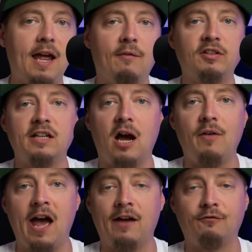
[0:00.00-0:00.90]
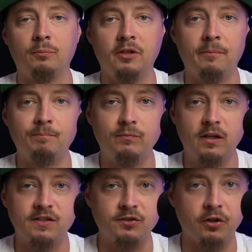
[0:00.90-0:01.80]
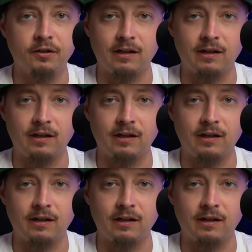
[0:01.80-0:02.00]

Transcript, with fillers: everything I've had from them is good.